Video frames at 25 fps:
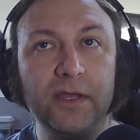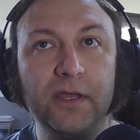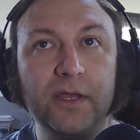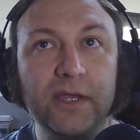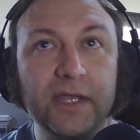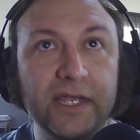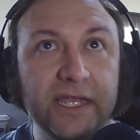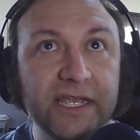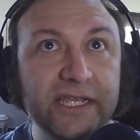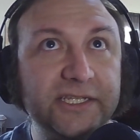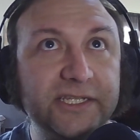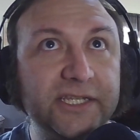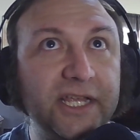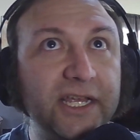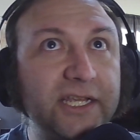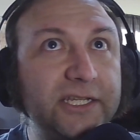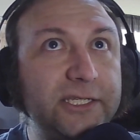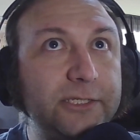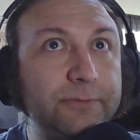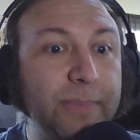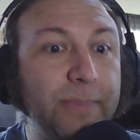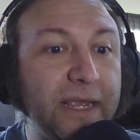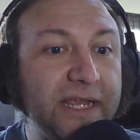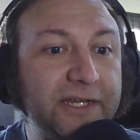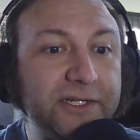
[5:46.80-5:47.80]
He's
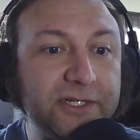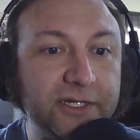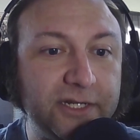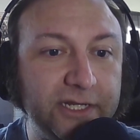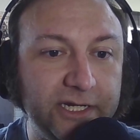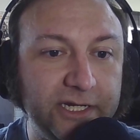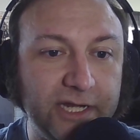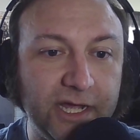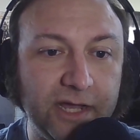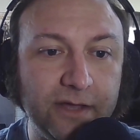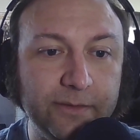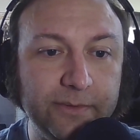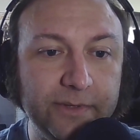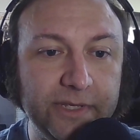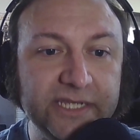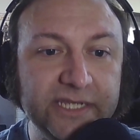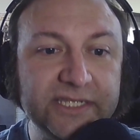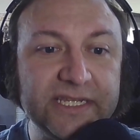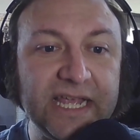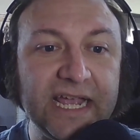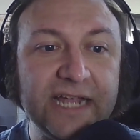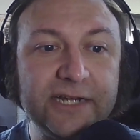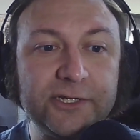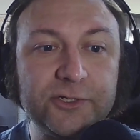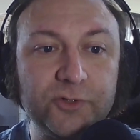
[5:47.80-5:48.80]
especially dumb.
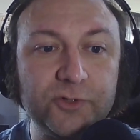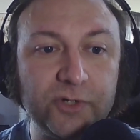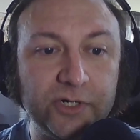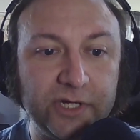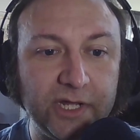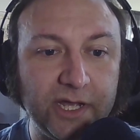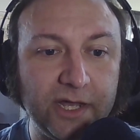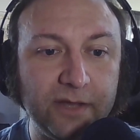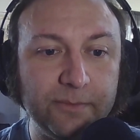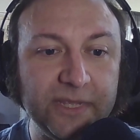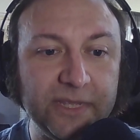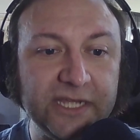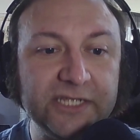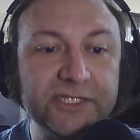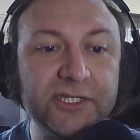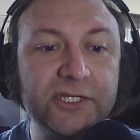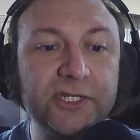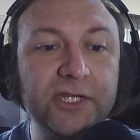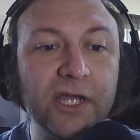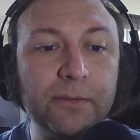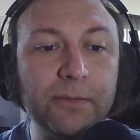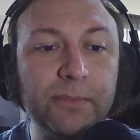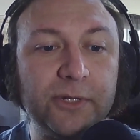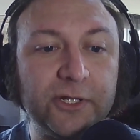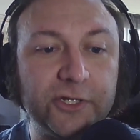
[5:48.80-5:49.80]
He's extra dumb. He's
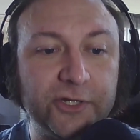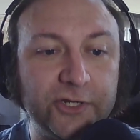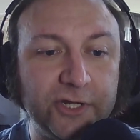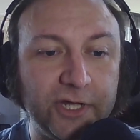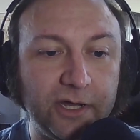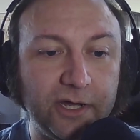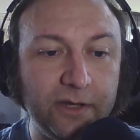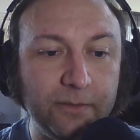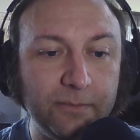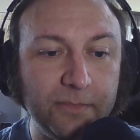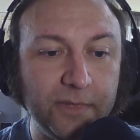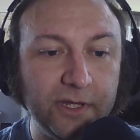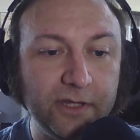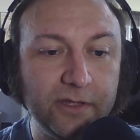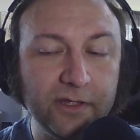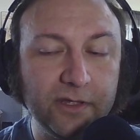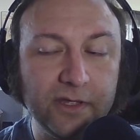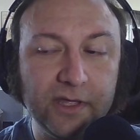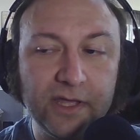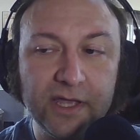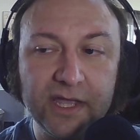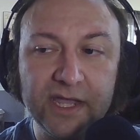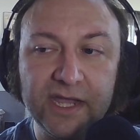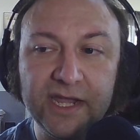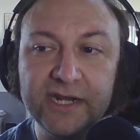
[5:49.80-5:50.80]
double dumb.
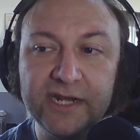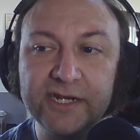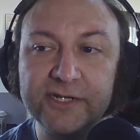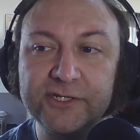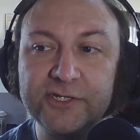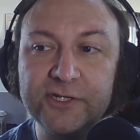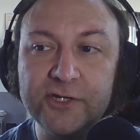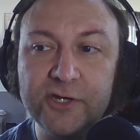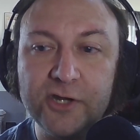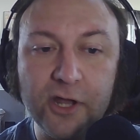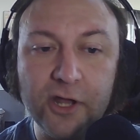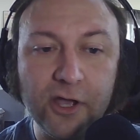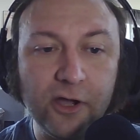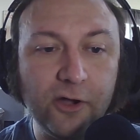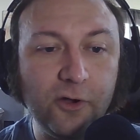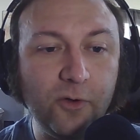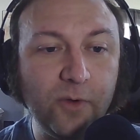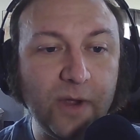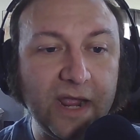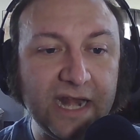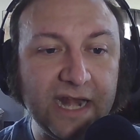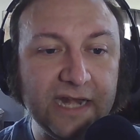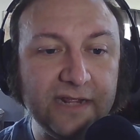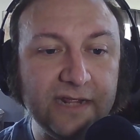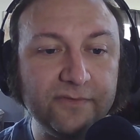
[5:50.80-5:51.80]
He doesn't know
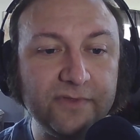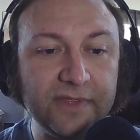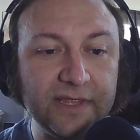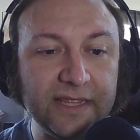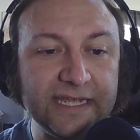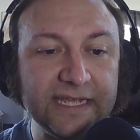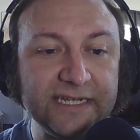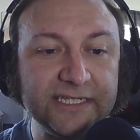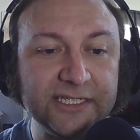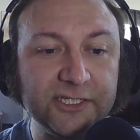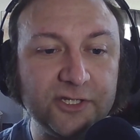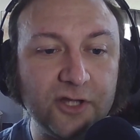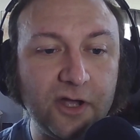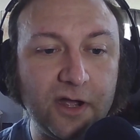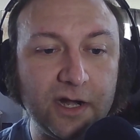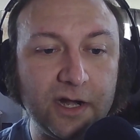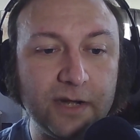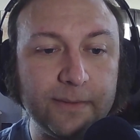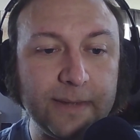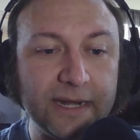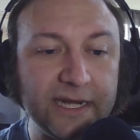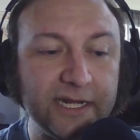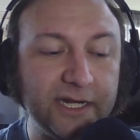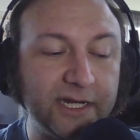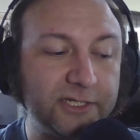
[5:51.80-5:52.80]
any of the things he's talking
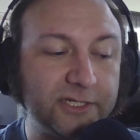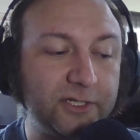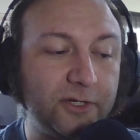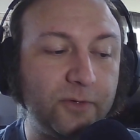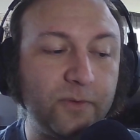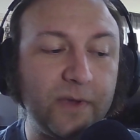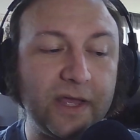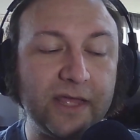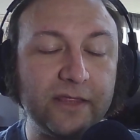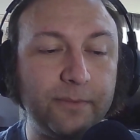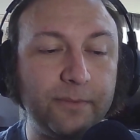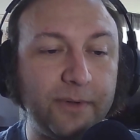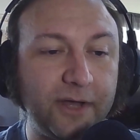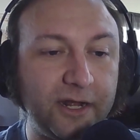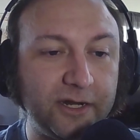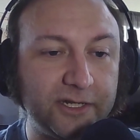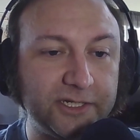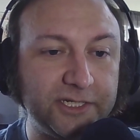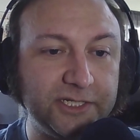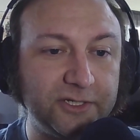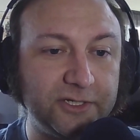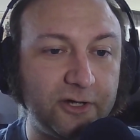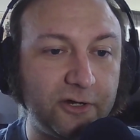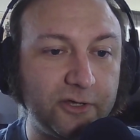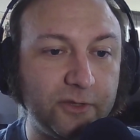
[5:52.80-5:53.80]
about. He doesn't know why the
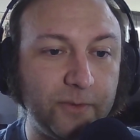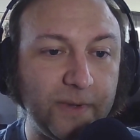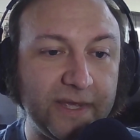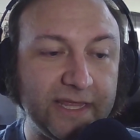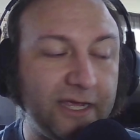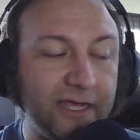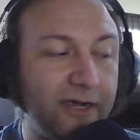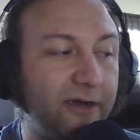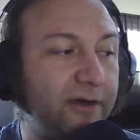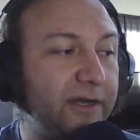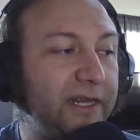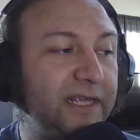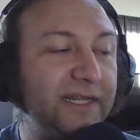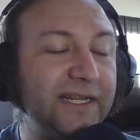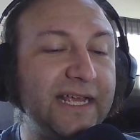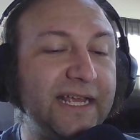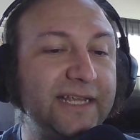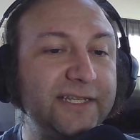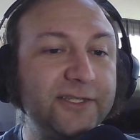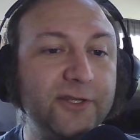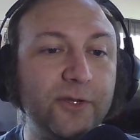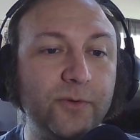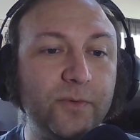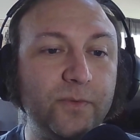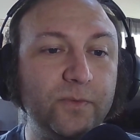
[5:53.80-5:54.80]
policies are the way they are, and he
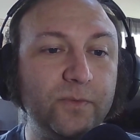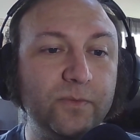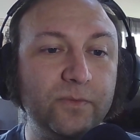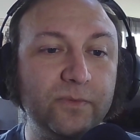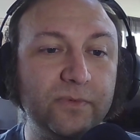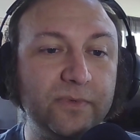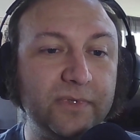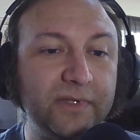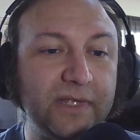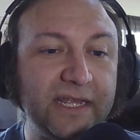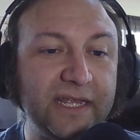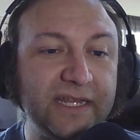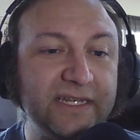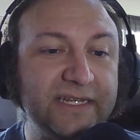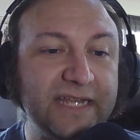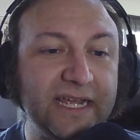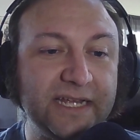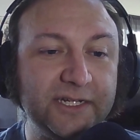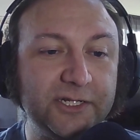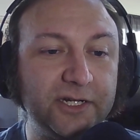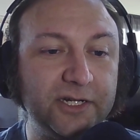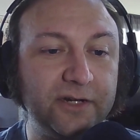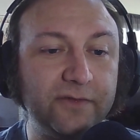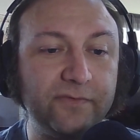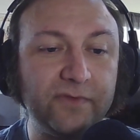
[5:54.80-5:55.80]
has no
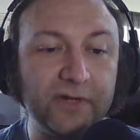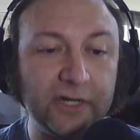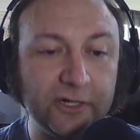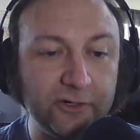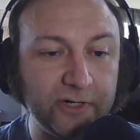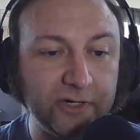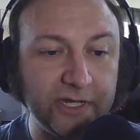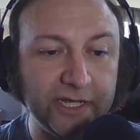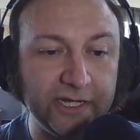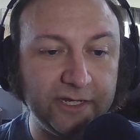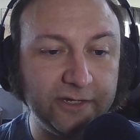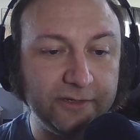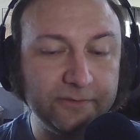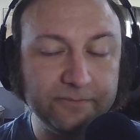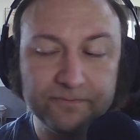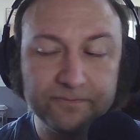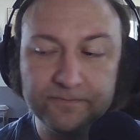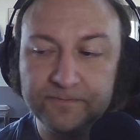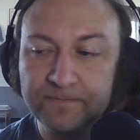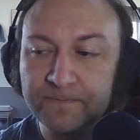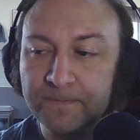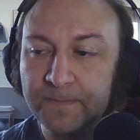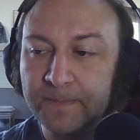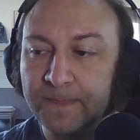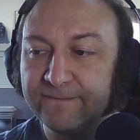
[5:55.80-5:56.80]
intention of learning.
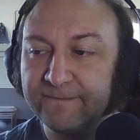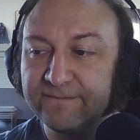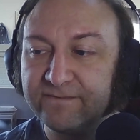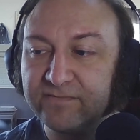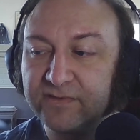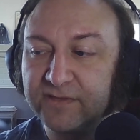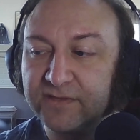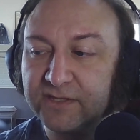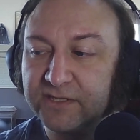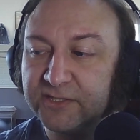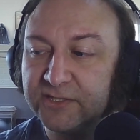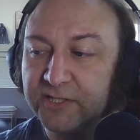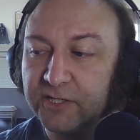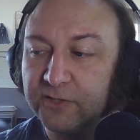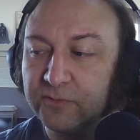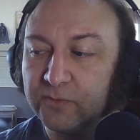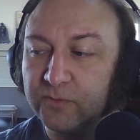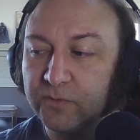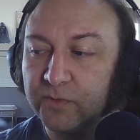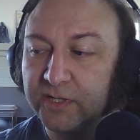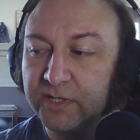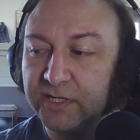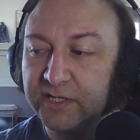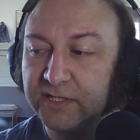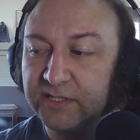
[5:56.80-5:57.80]
So
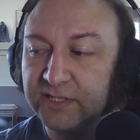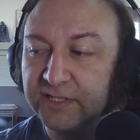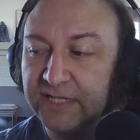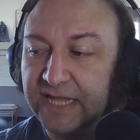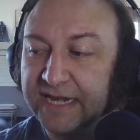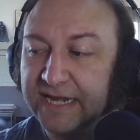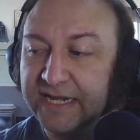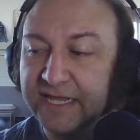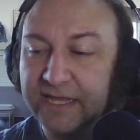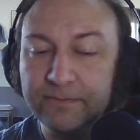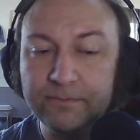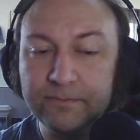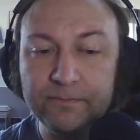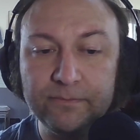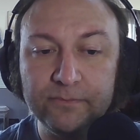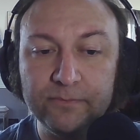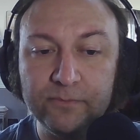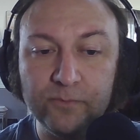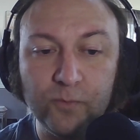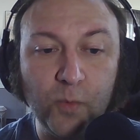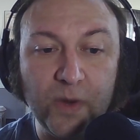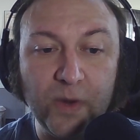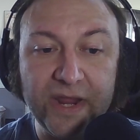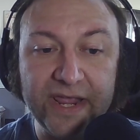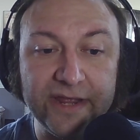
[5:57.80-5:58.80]
we're going to let
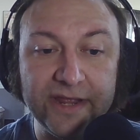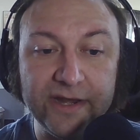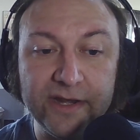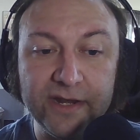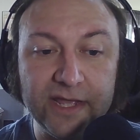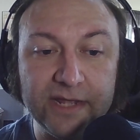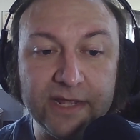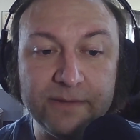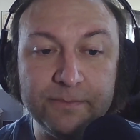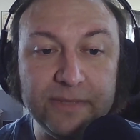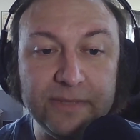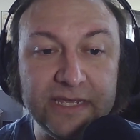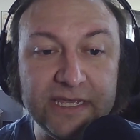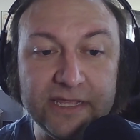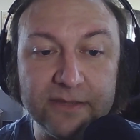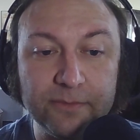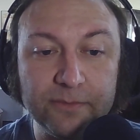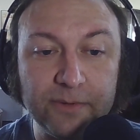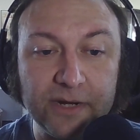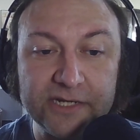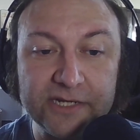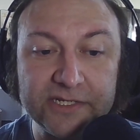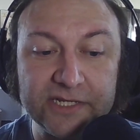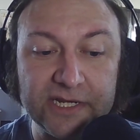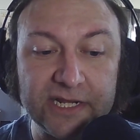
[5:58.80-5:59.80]
him win and be the
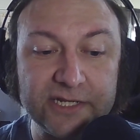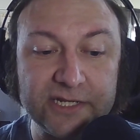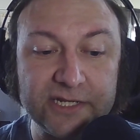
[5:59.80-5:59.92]
president